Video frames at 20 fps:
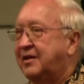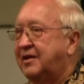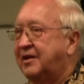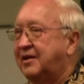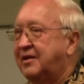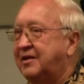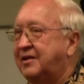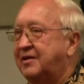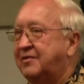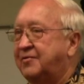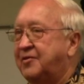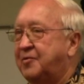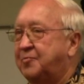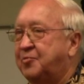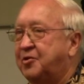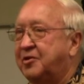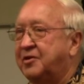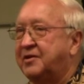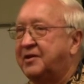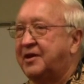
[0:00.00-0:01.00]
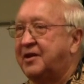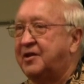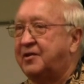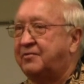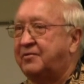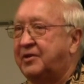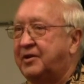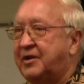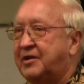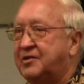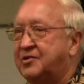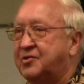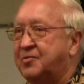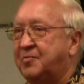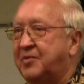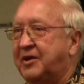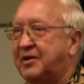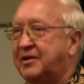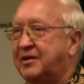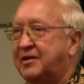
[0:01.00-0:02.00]
And if you put
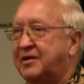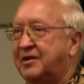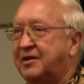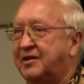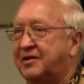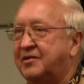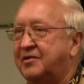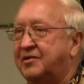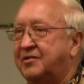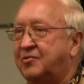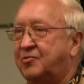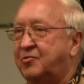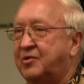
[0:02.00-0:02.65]
galvanized metal in,